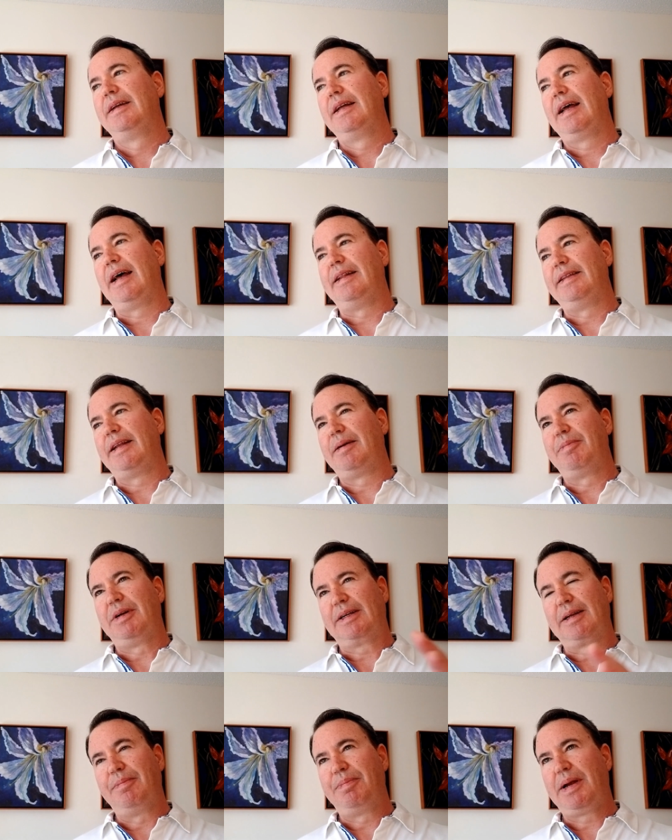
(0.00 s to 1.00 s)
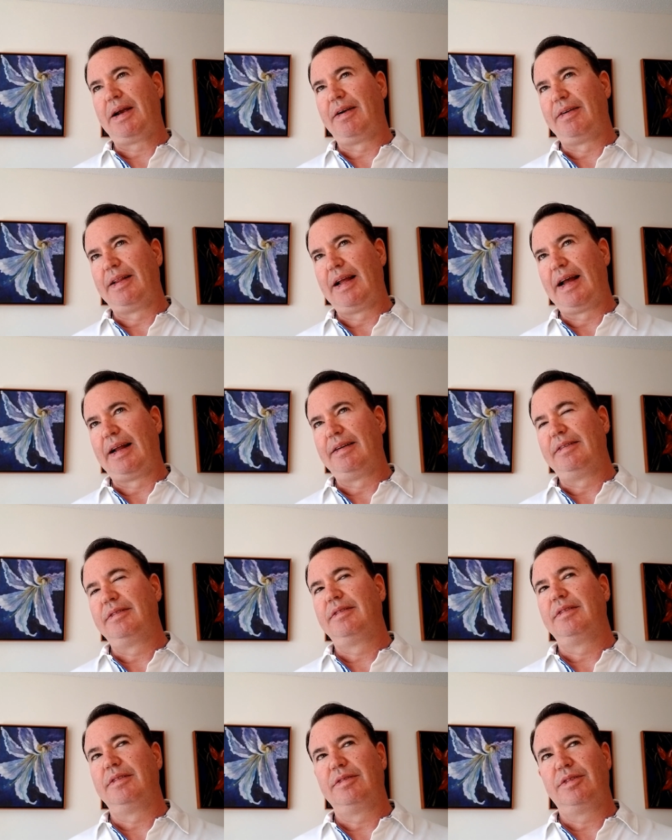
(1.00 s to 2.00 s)
And then I'm going to compare that
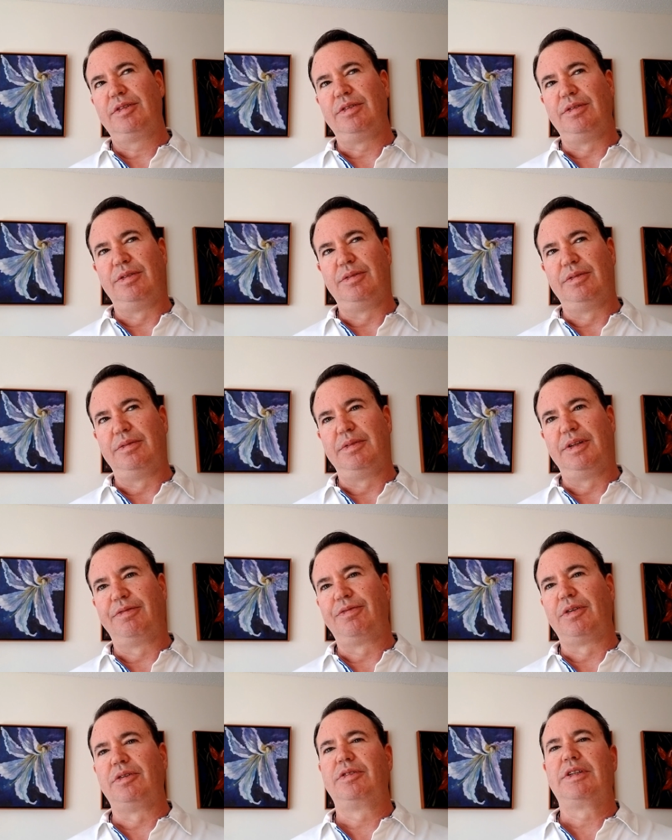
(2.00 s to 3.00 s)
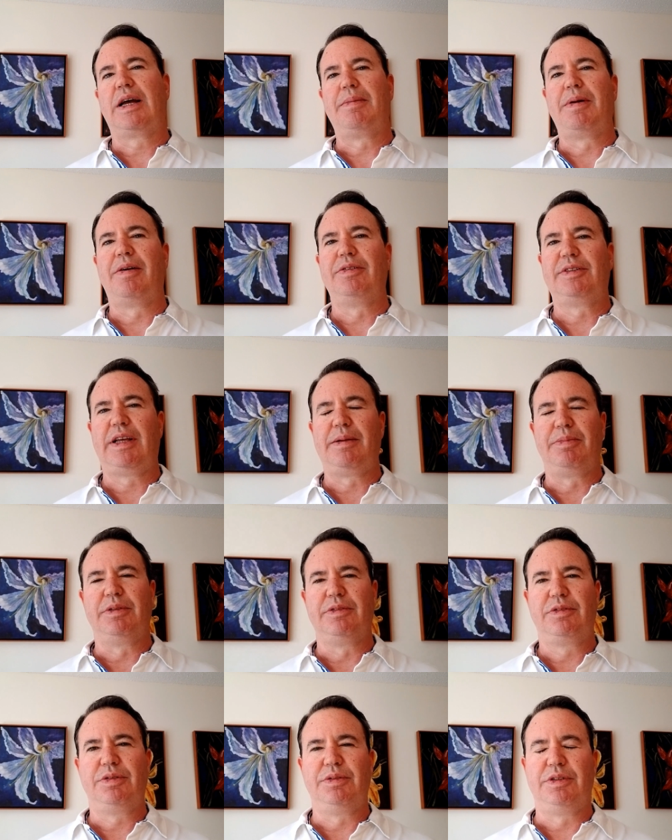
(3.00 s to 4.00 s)
to the first time I was
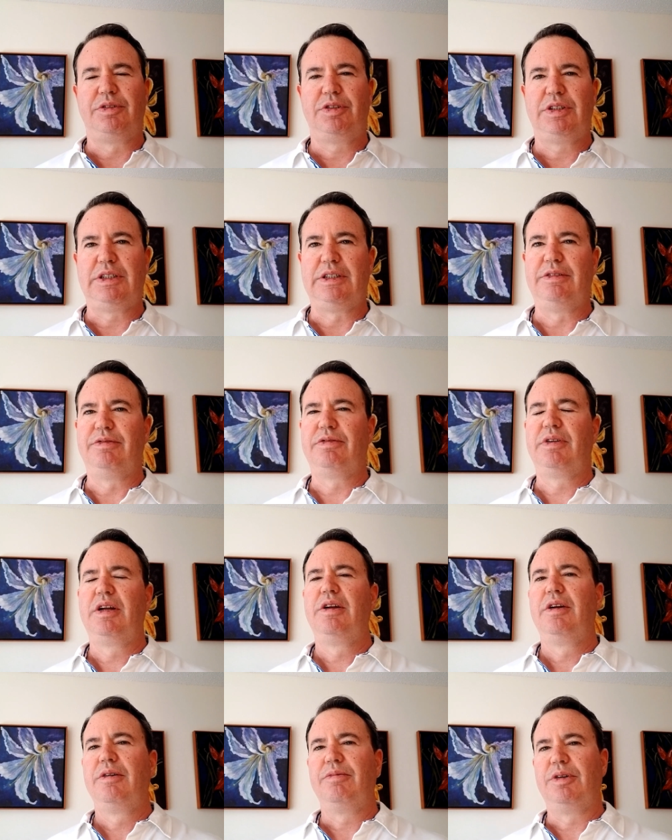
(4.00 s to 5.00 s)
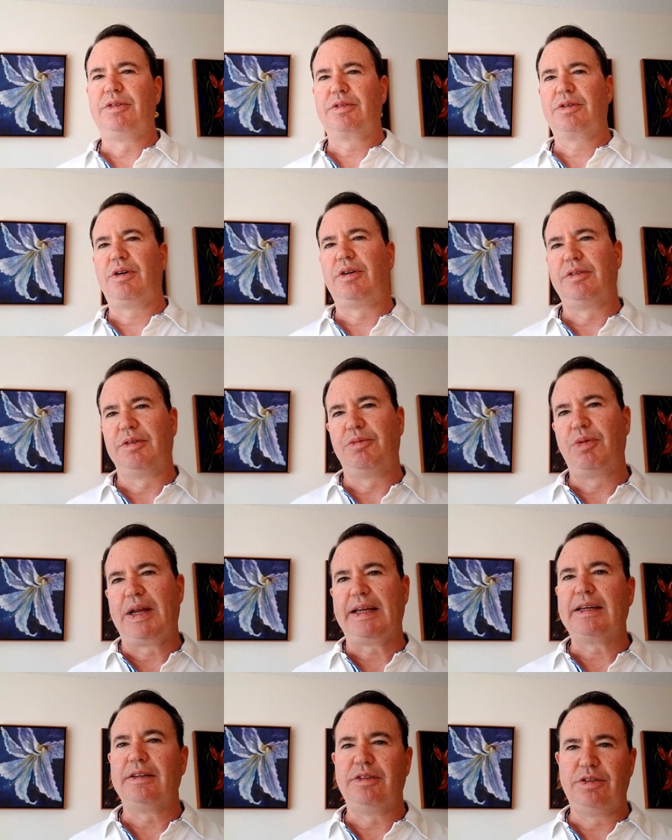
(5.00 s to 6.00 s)
able to achieve what's called a
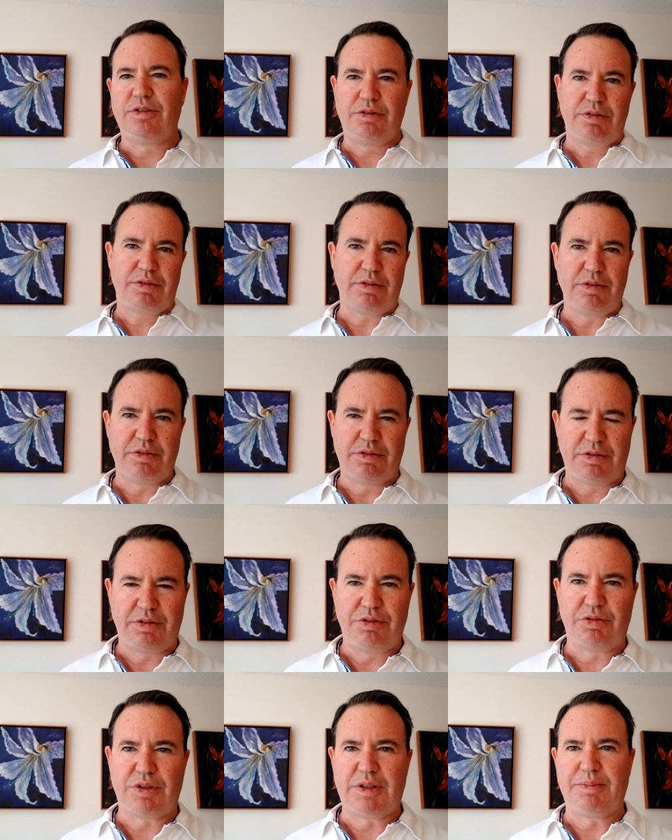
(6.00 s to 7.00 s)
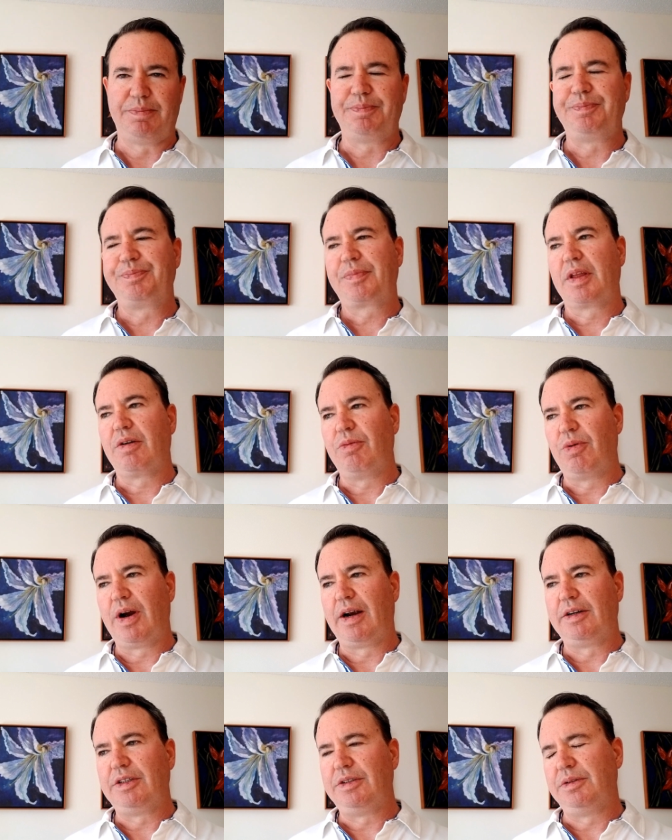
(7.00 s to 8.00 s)
wake induced lucid dream,
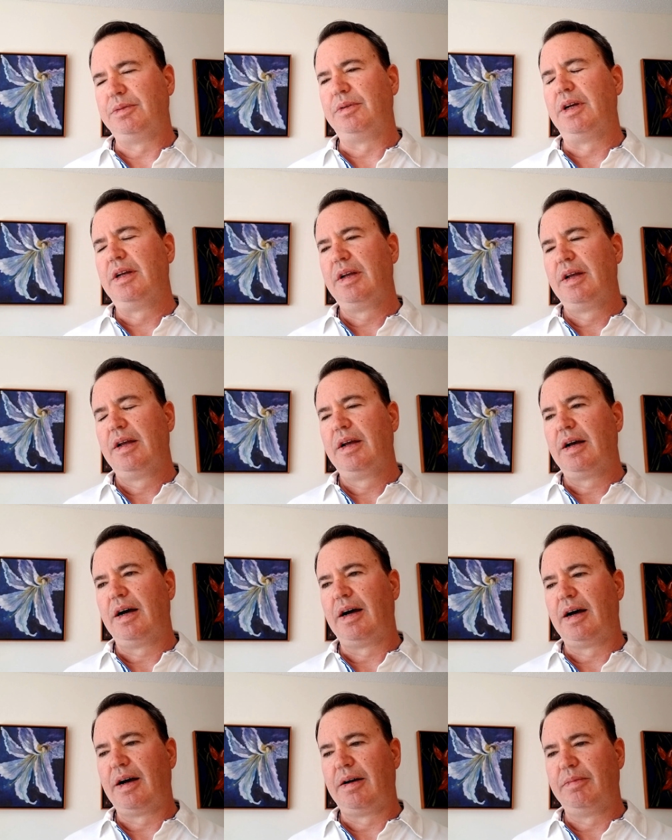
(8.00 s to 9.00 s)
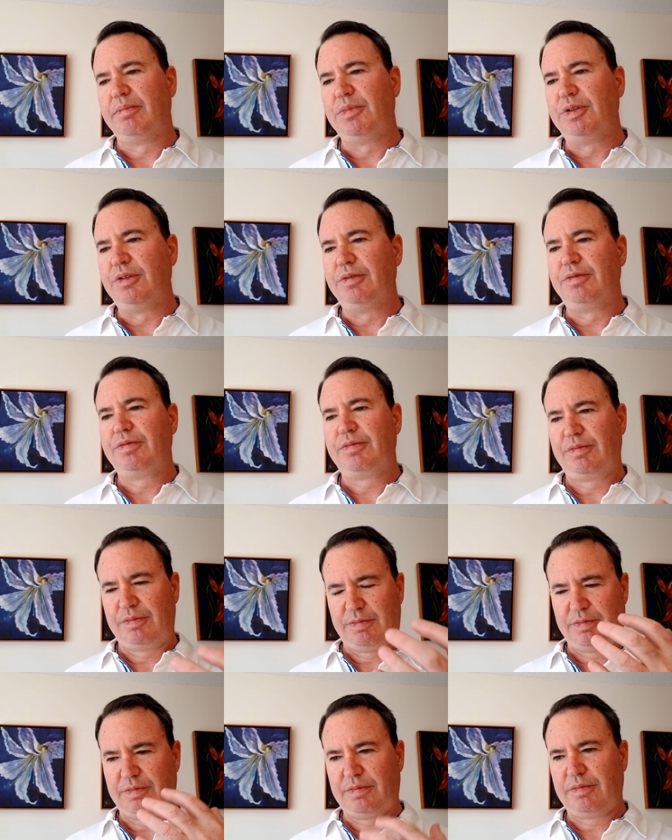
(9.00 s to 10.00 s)
where you uh, move
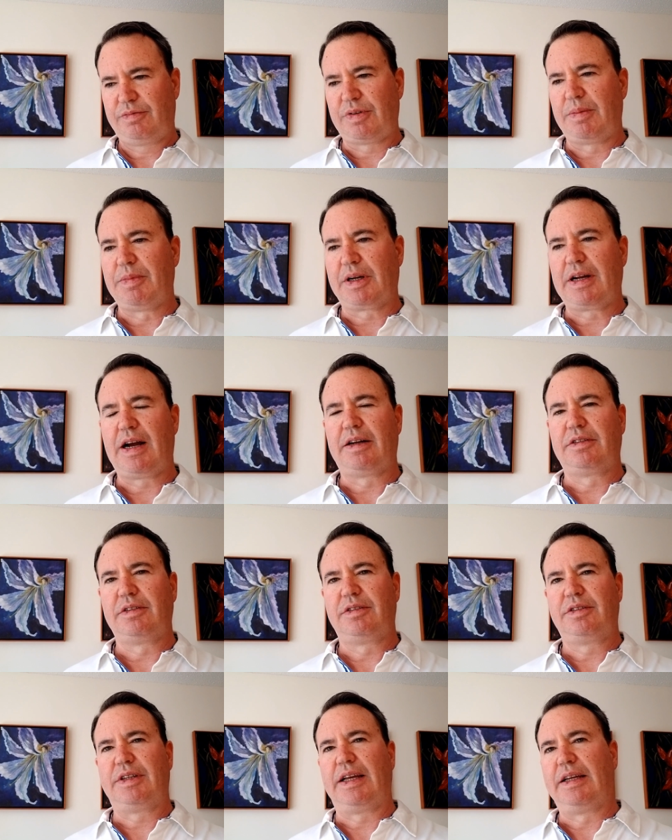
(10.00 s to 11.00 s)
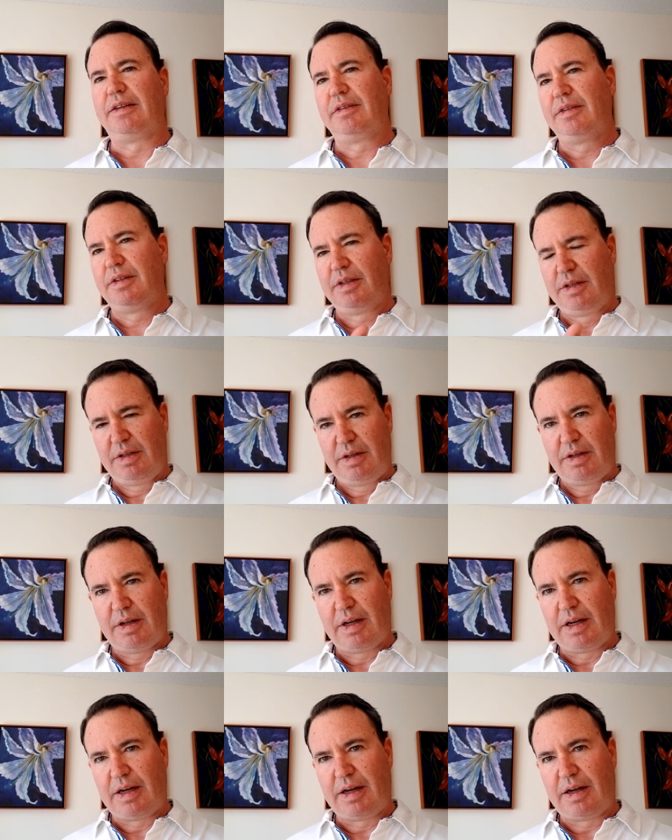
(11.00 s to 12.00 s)
from a conscious state
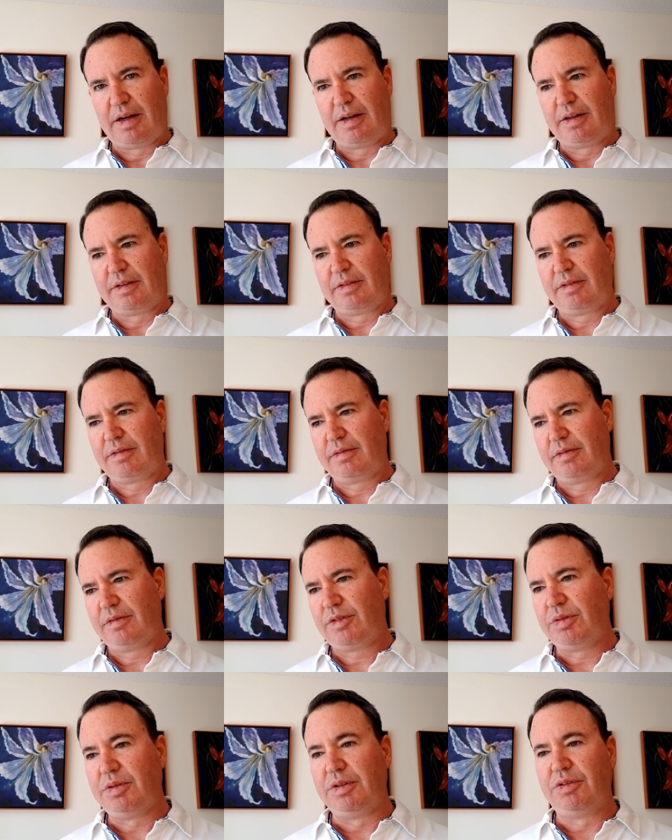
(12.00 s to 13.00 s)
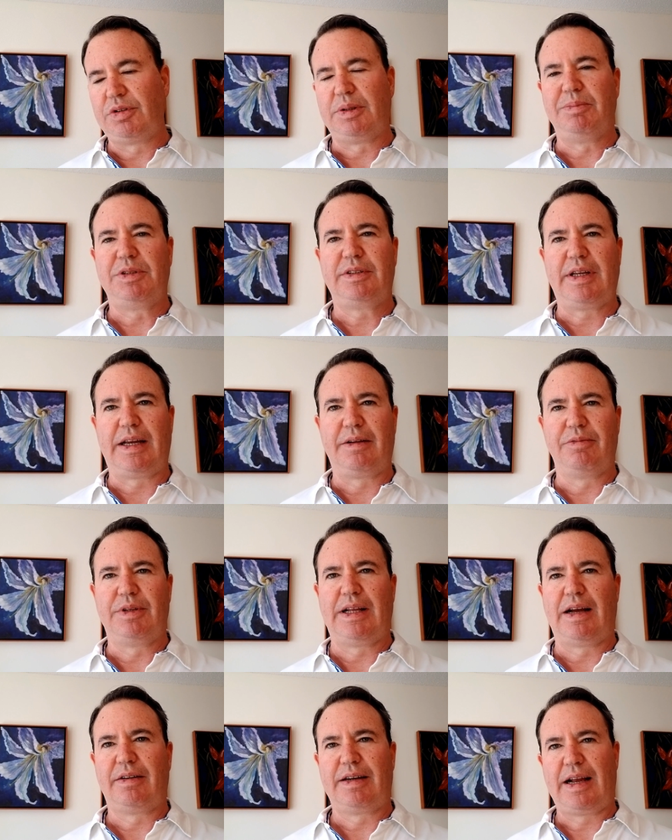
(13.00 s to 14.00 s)
uh, to a dream state
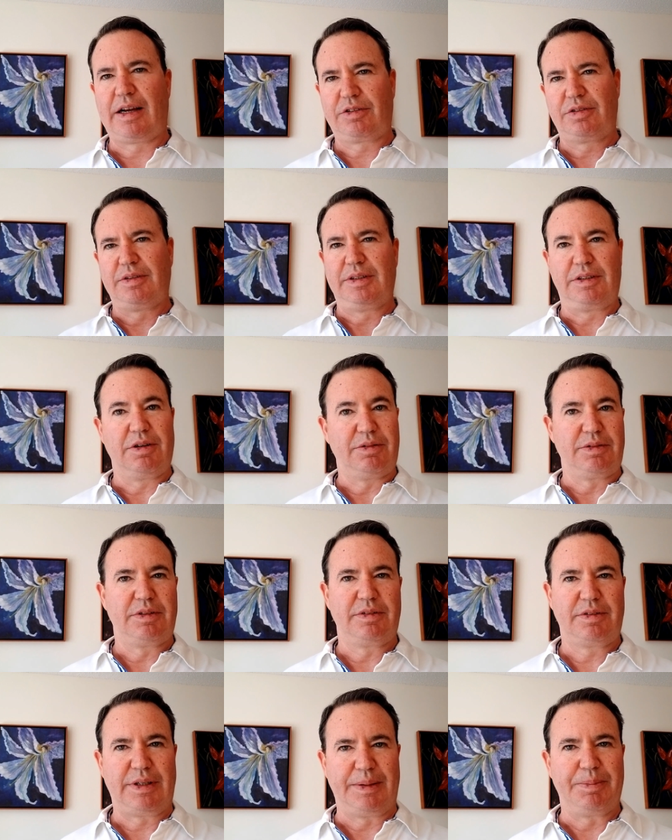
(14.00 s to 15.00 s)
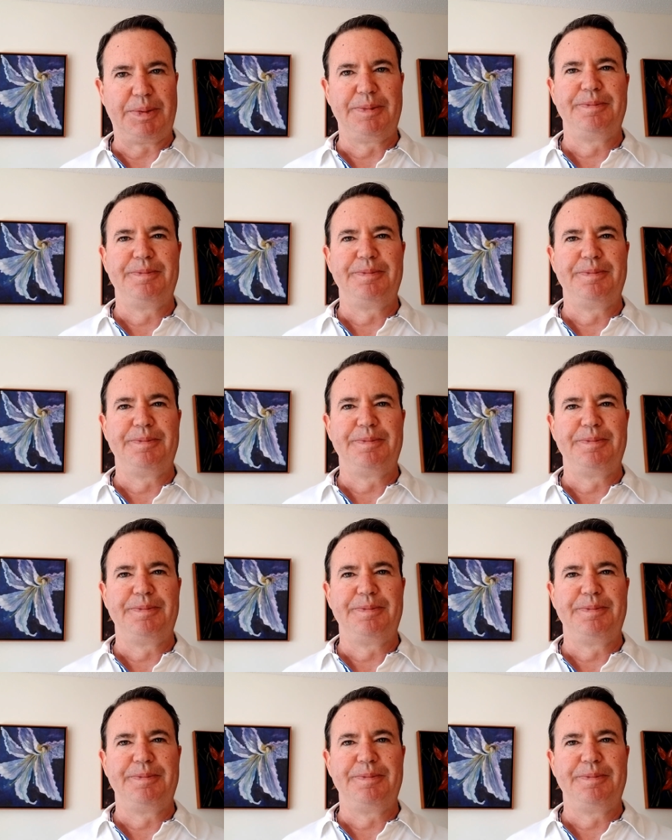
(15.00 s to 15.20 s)
without actually going to sleep.